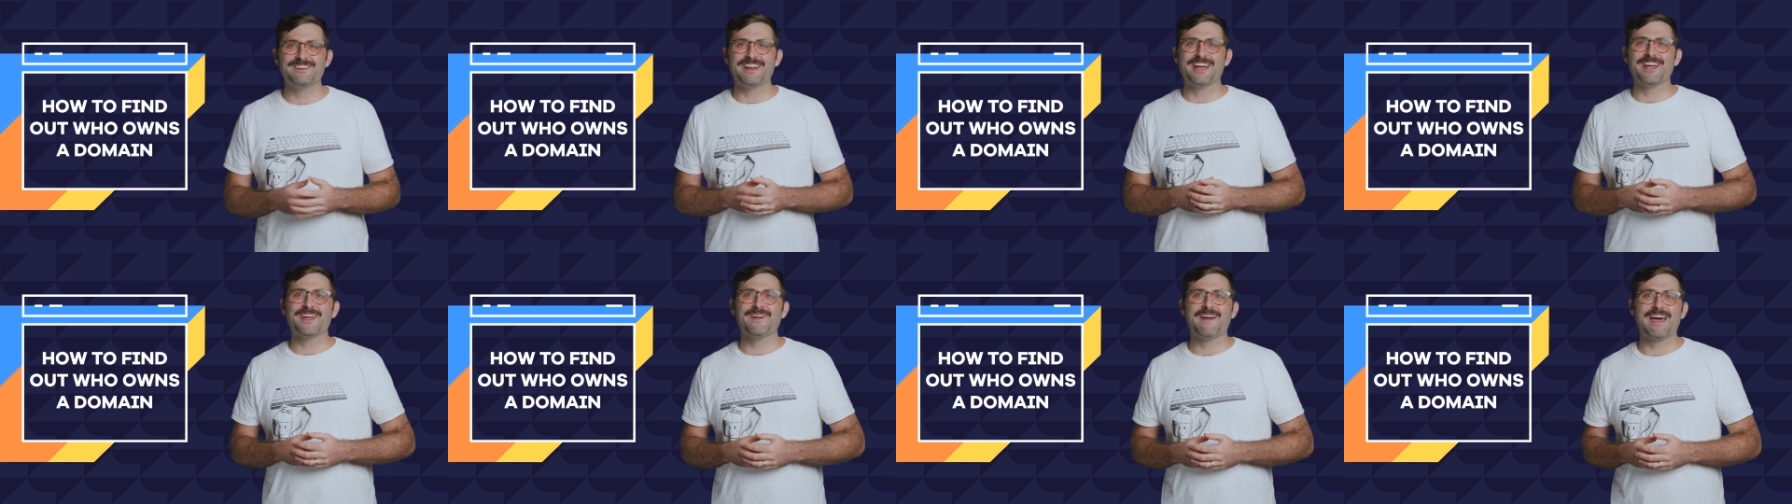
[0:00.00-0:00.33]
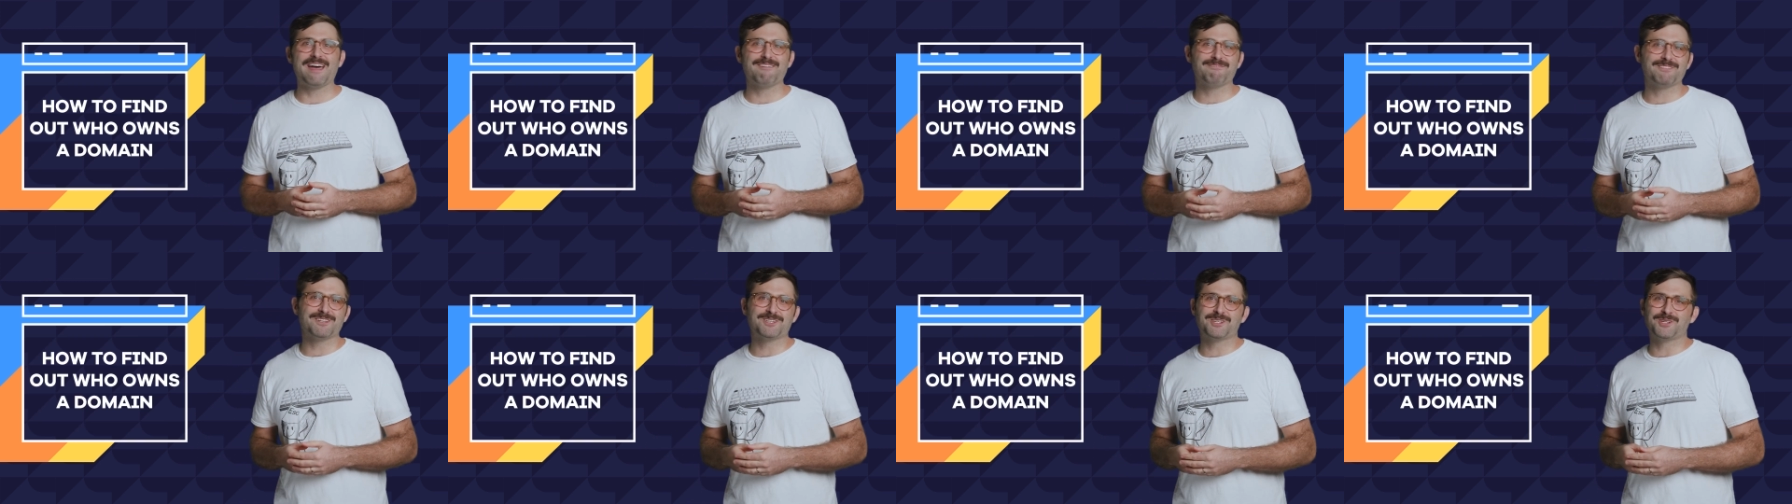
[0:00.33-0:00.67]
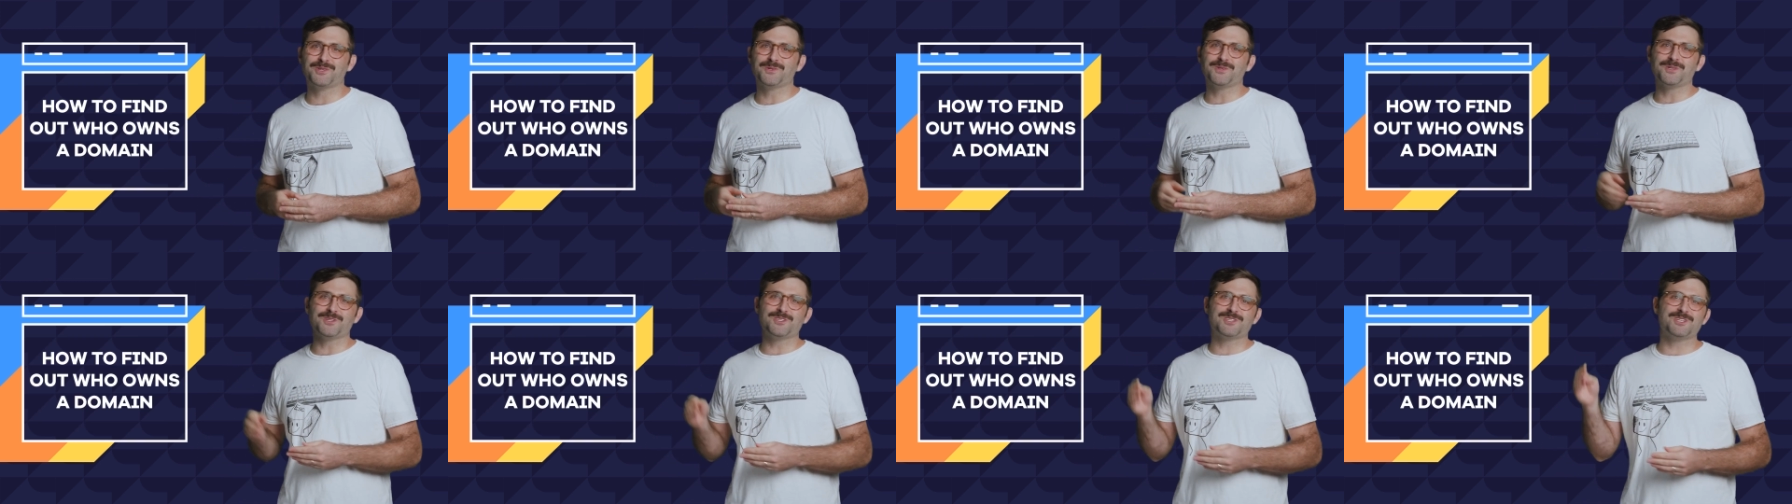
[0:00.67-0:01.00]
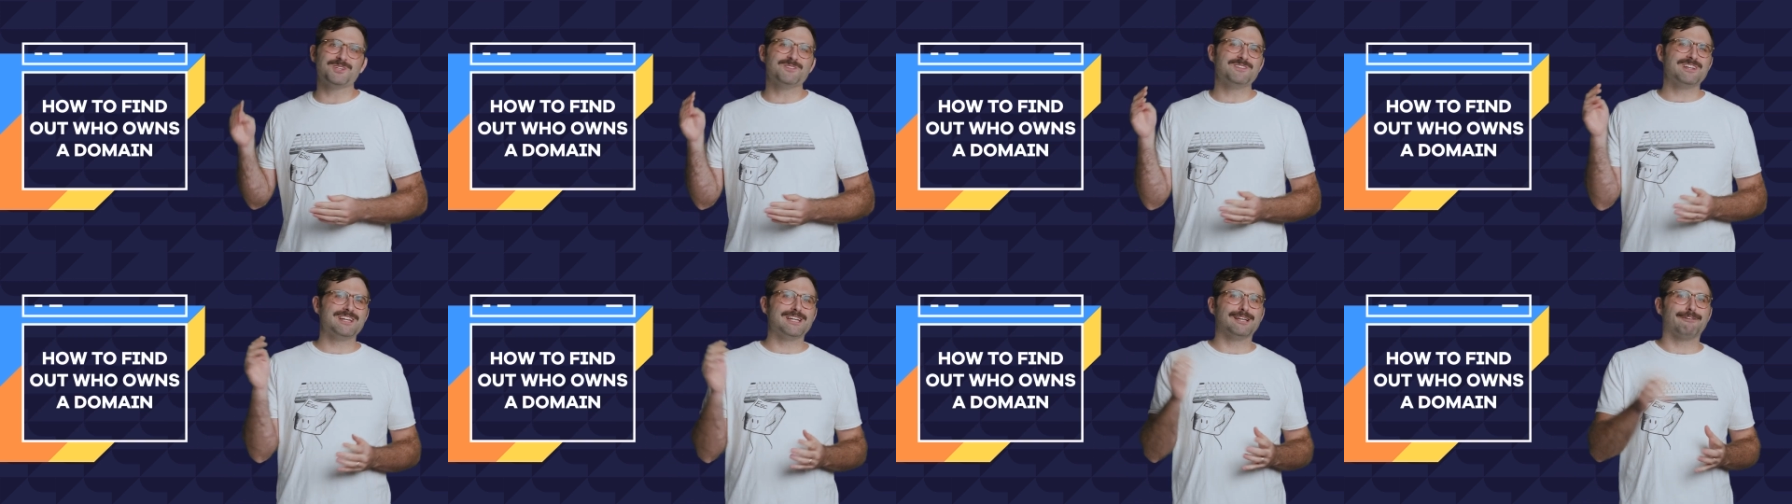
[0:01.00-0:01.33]
Now you have the tools
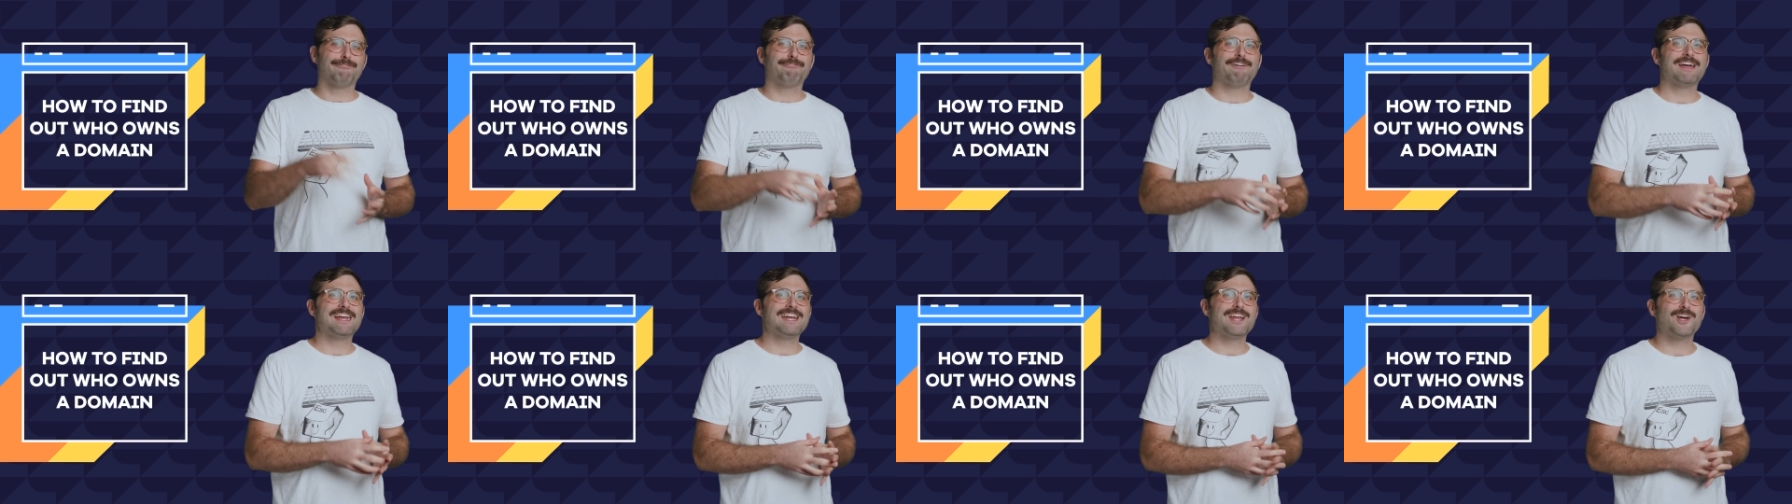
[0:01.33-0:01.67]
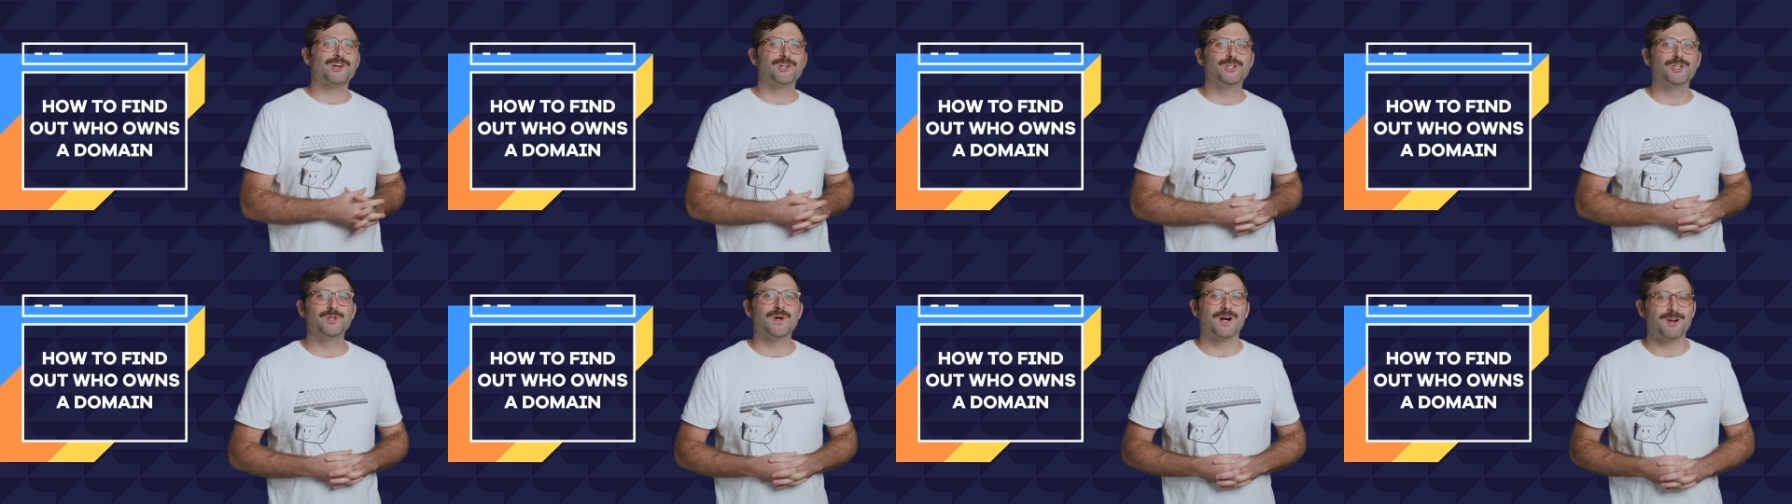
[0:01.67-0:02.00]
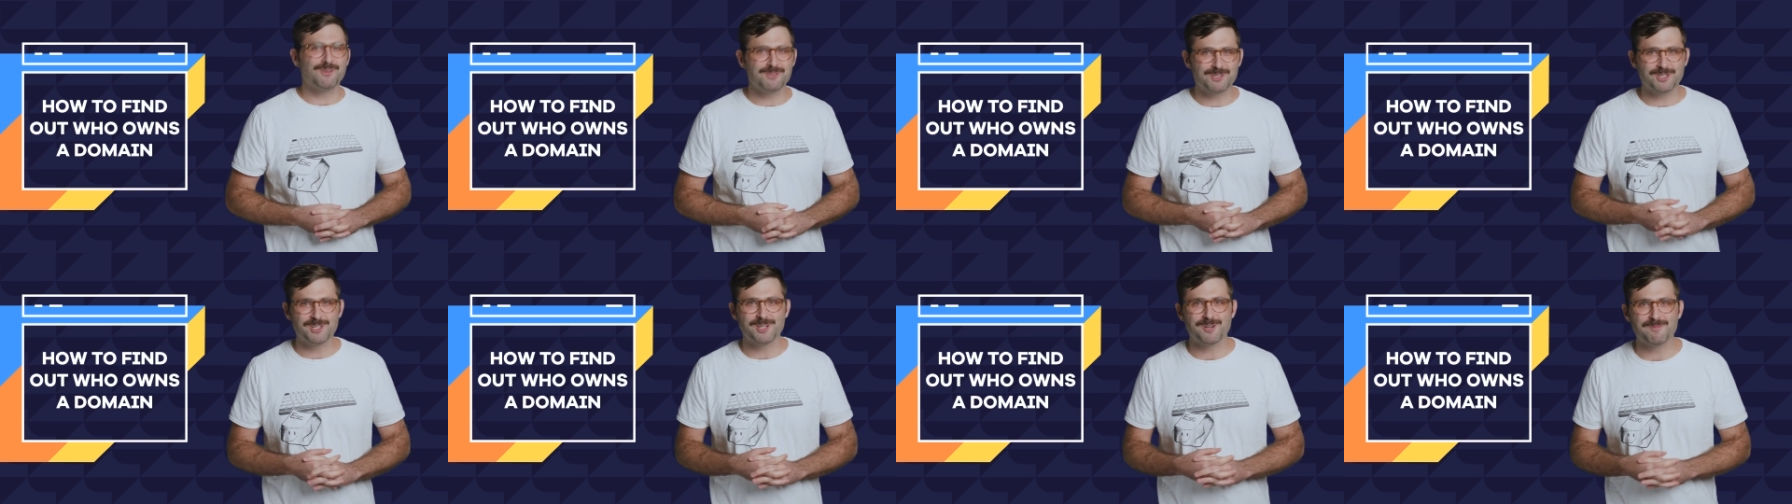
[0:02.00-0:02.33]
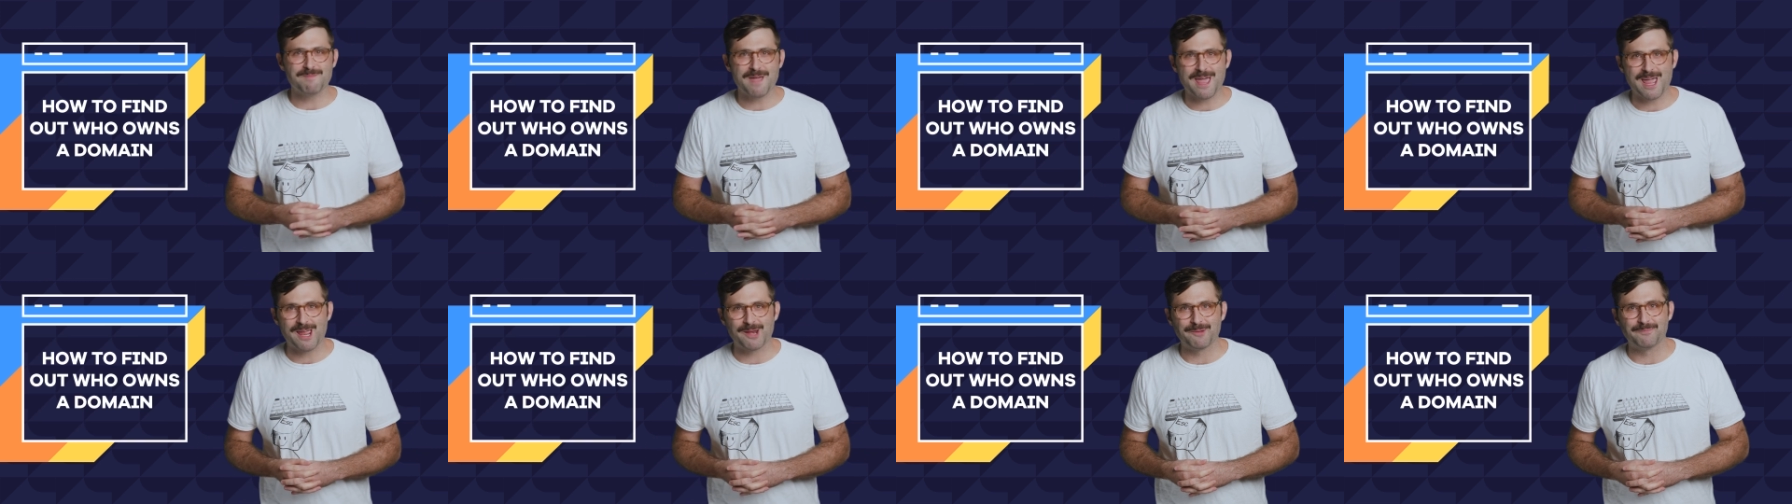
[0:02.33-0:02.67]
you need to find out who owns a
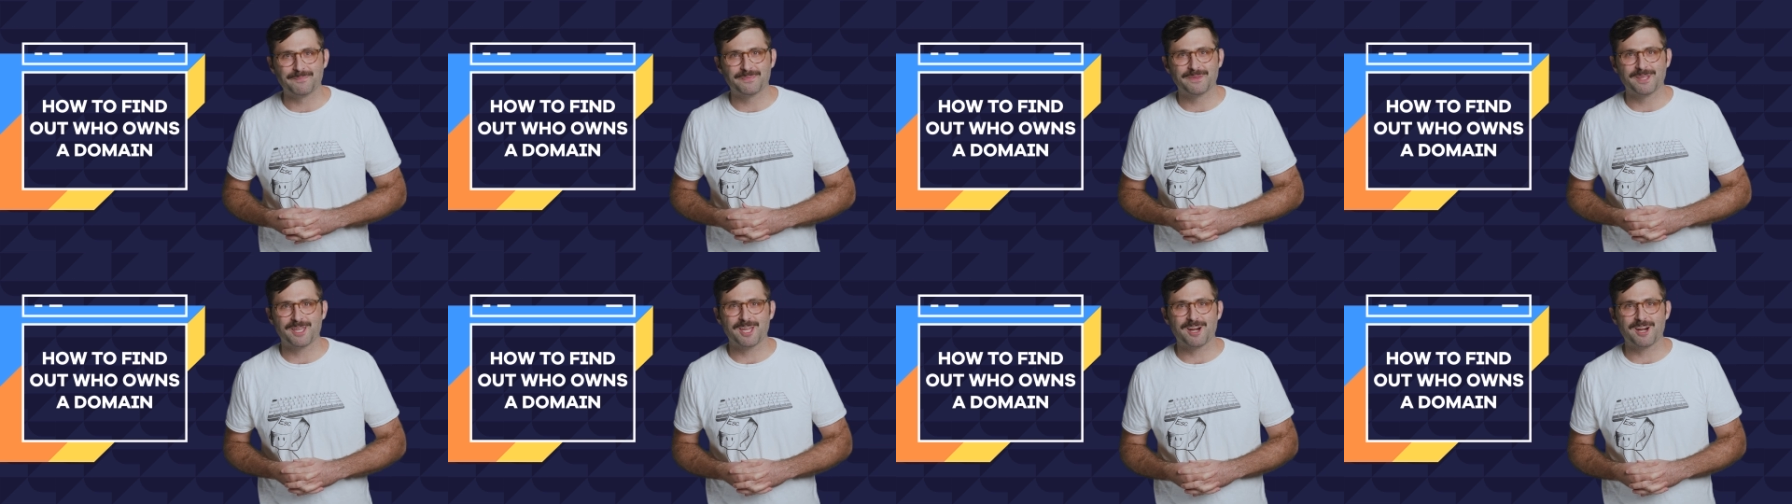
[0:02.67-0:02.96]
domain.